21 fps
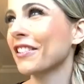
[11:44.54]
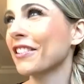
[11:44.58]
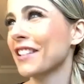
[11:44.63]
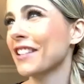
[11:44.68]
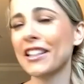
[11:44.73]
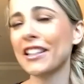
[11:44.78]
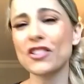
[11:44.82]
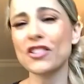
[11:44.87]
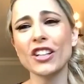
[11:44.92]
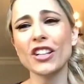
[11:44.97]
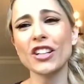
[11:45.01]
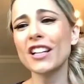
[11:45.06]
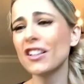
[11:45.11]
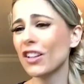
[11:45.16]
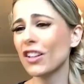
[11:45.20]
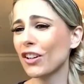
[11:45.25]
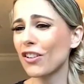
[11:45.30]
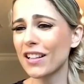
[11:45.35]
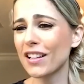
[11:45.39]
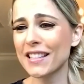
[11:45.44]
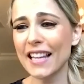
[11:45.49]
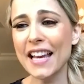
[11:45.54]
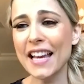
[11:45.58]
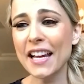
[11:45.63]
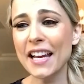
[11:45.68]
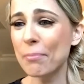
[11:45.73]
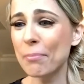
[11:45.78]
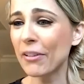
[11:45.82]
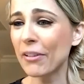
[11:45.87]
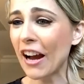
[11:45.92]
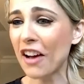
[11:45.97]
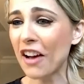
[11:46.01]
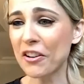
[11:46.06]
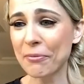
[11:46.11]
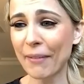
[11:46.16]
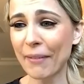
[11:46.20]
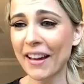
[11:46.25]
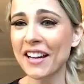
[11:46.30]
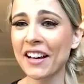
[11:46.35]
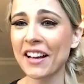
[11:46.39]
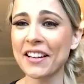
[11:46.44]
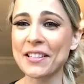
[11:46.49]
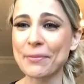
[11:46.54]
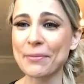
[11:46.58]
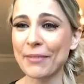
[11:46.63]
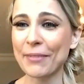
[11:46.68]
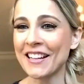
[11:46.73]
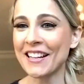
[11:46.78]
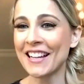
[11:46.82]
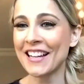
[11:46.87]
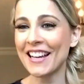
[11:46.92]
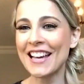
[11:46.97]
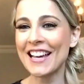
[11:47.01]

uh, he, she could look all day. I'm proud of my husband.